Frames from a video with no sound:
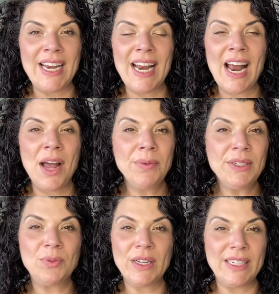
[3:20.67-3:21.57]
And I
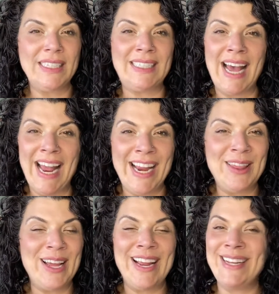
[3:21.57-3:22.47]
would really say
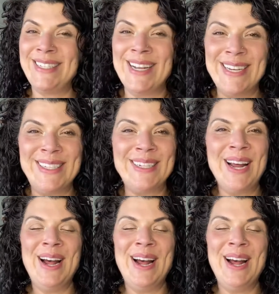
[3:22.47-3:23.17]
the easiest,